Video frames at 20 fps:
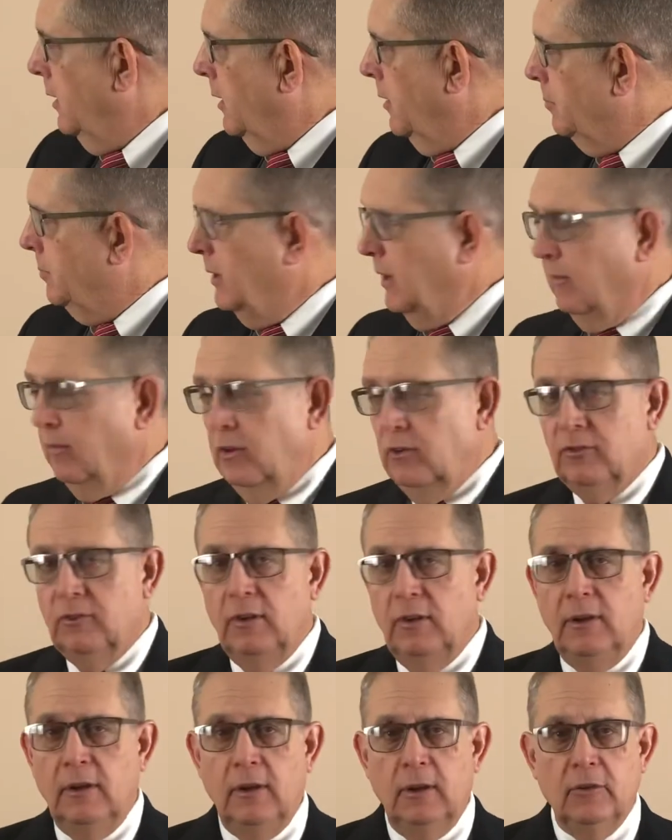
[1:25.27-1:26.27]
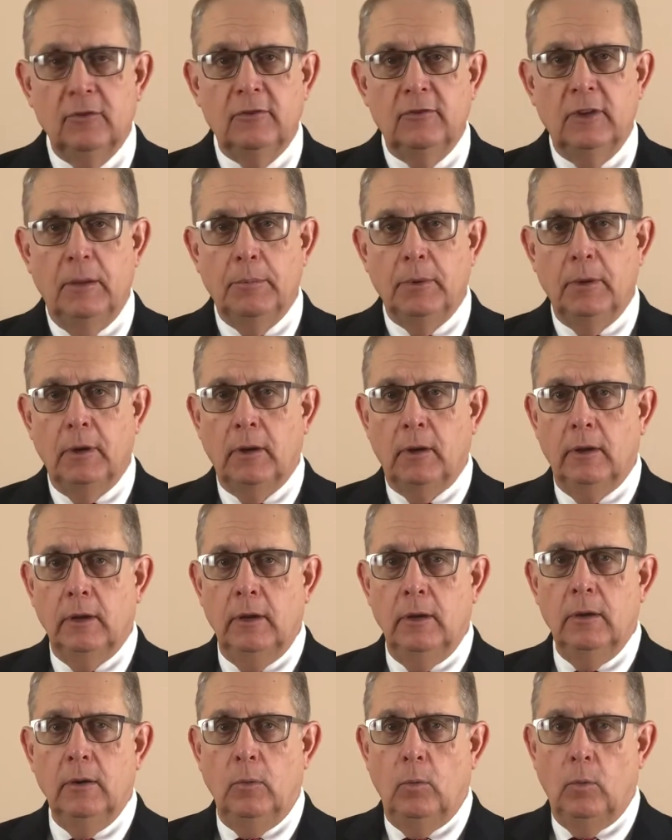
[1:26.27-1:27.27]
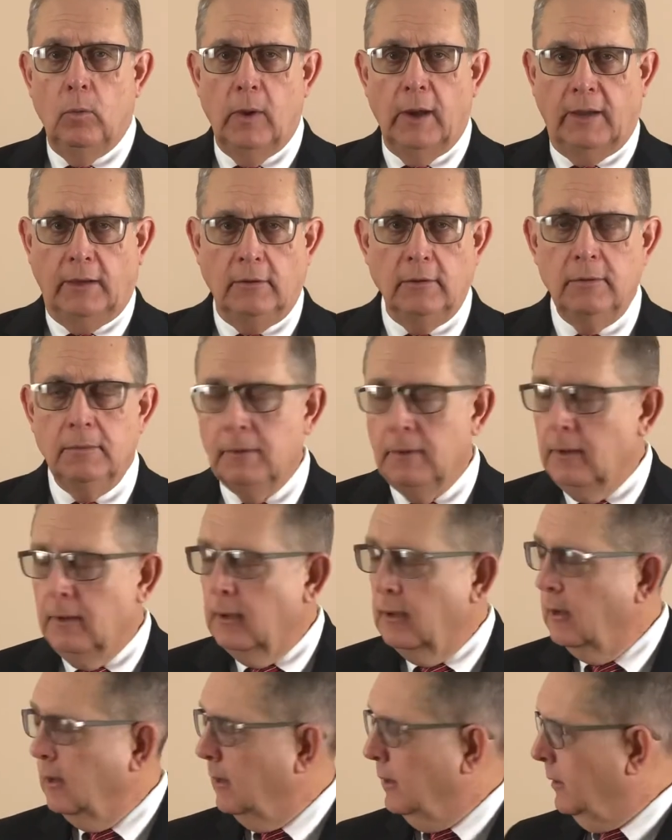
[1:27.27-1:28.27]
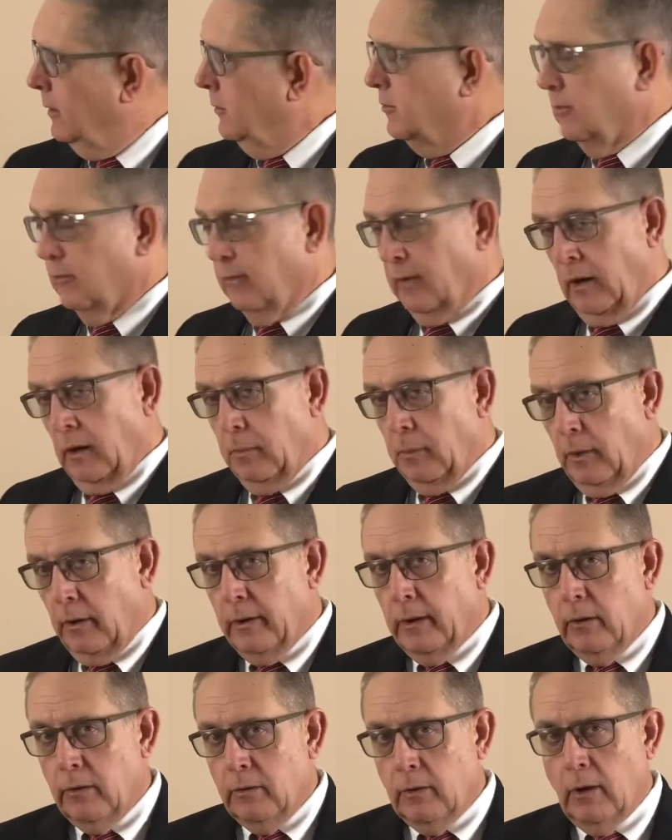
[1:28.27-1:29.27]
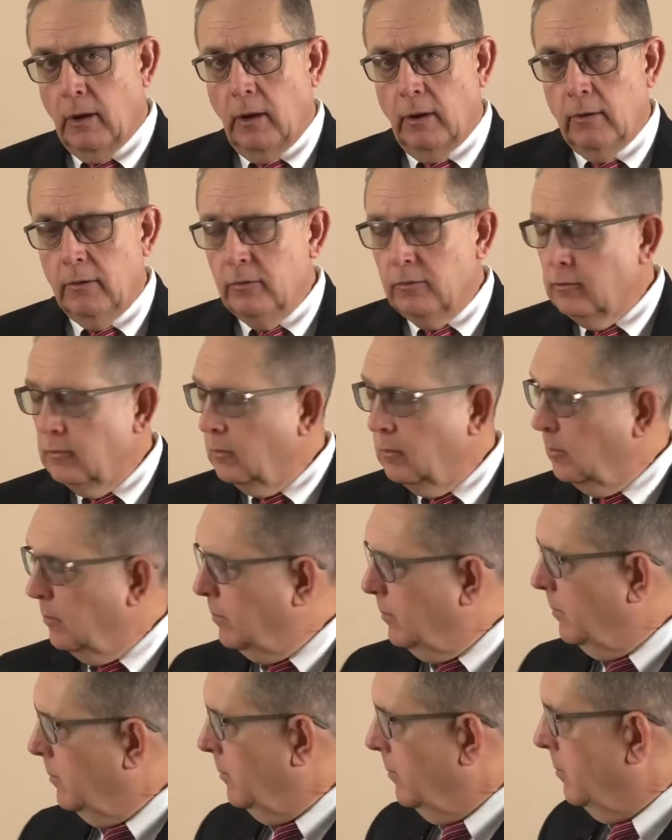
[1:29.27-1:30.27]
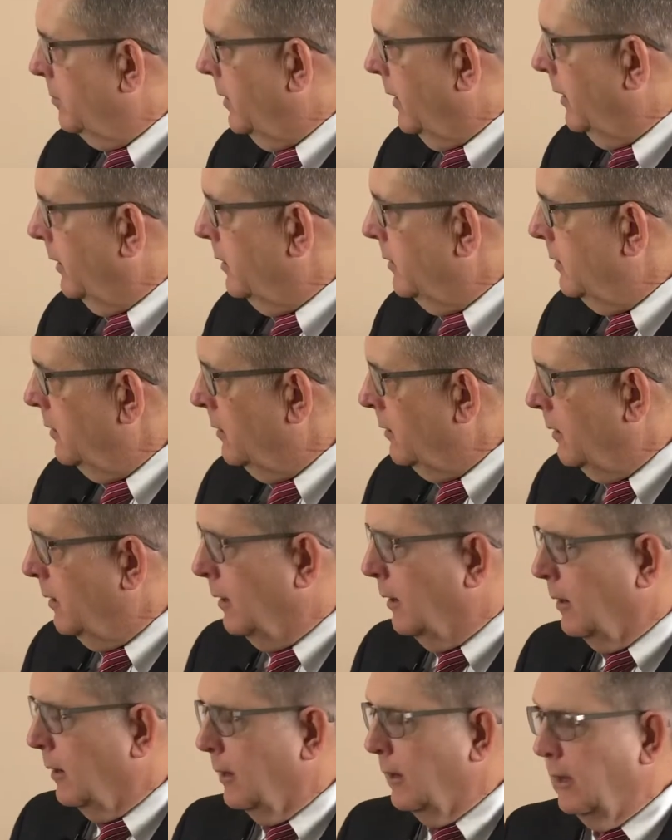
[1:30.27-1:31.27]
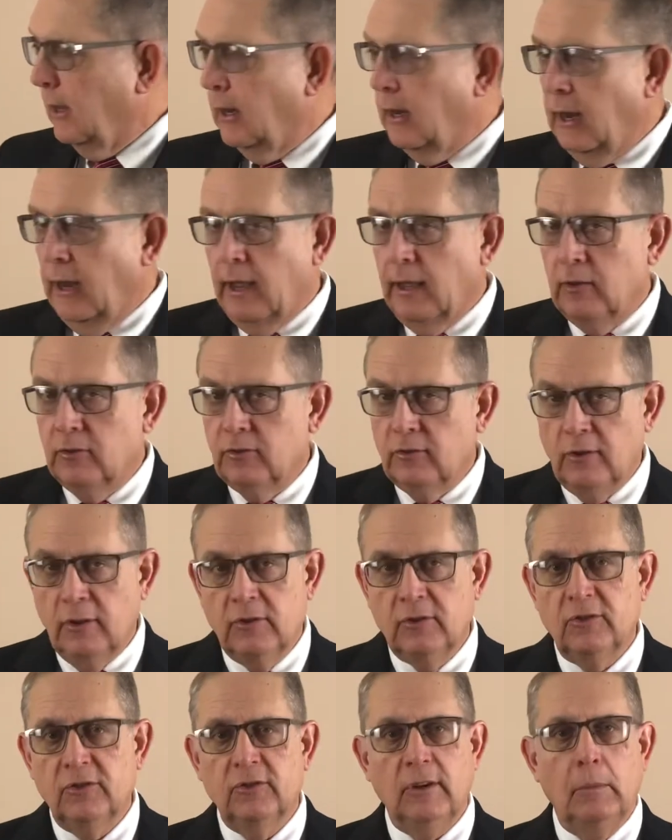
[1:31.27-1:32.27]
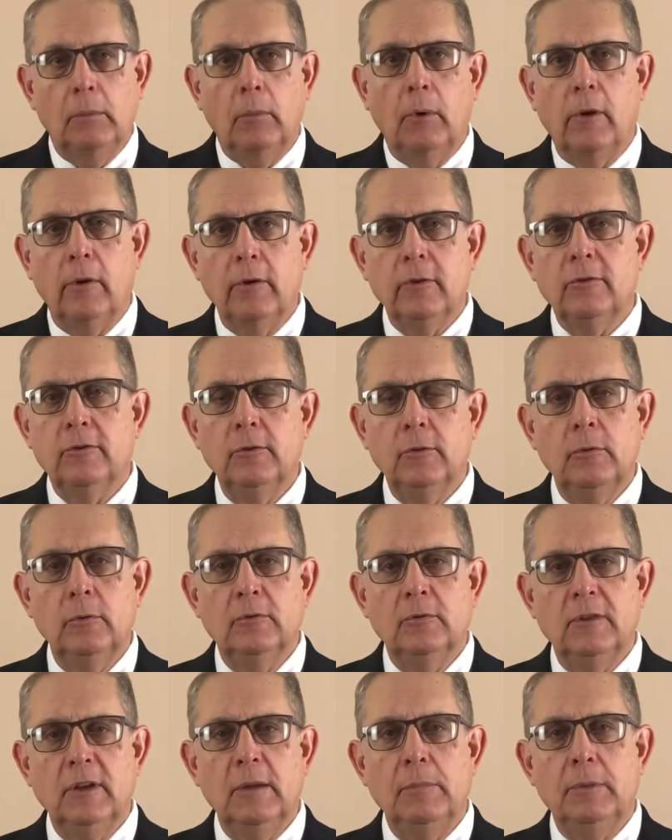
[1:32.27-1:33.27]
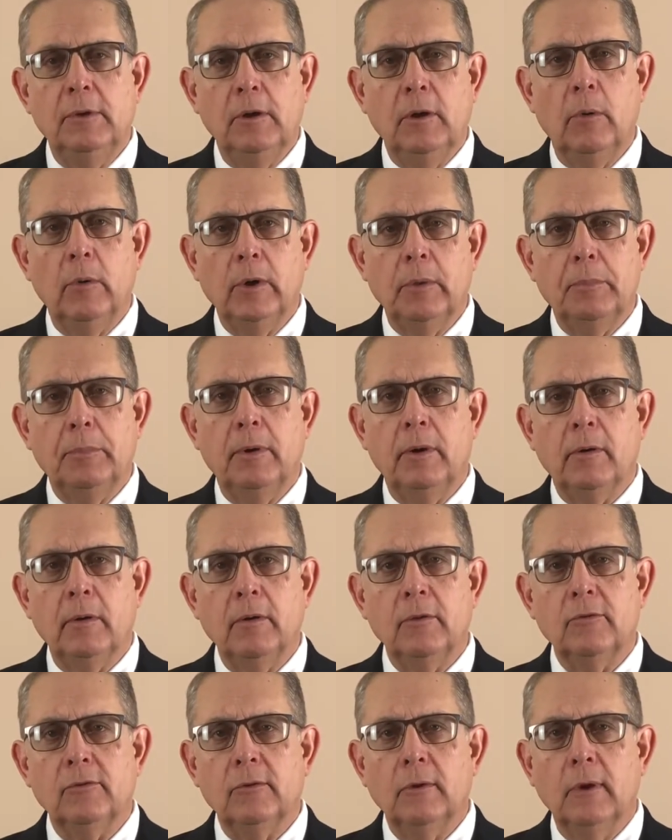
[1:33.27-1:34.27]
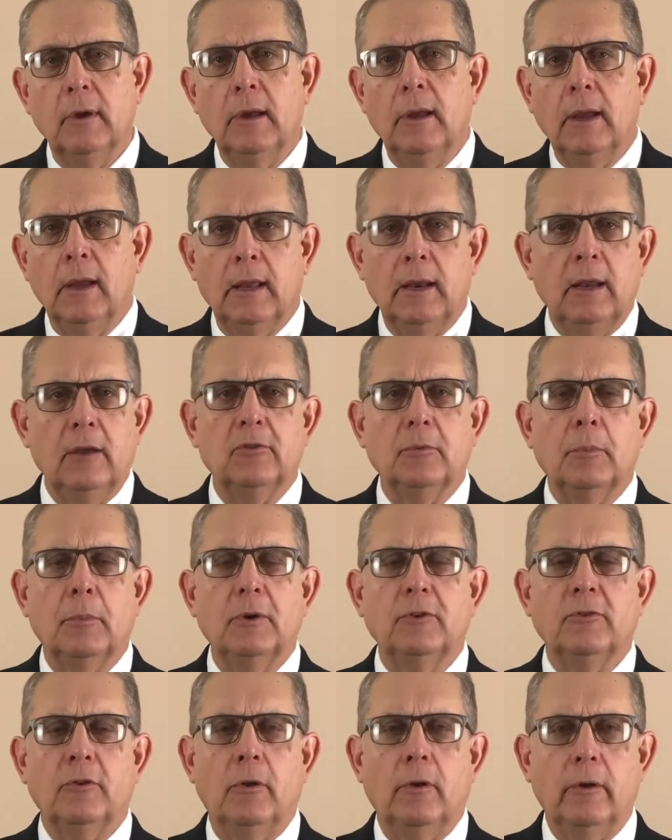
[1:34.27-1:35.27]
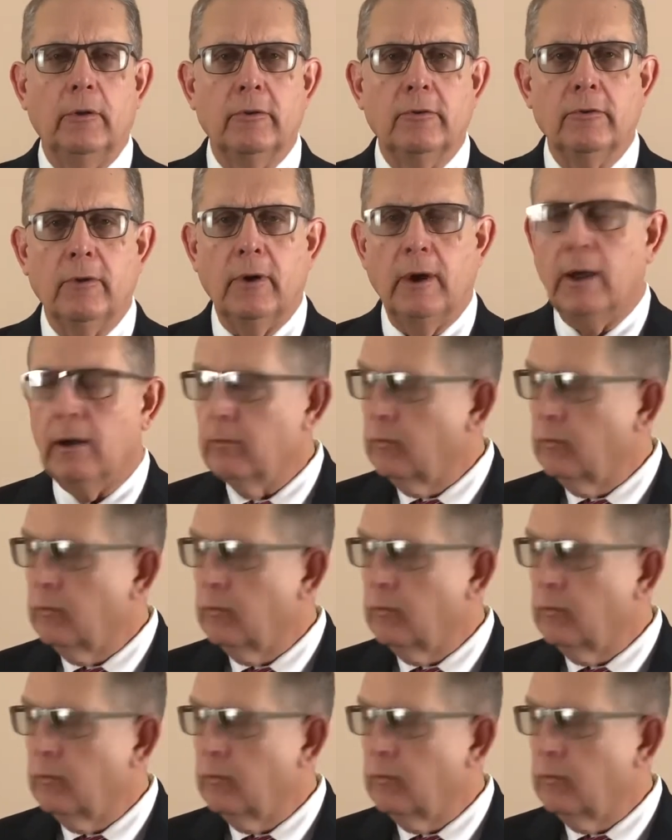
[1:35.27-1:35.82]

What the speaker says: PVC is typically white. It's available in other colors, but it's similar to TPO in appearance and has a much longer track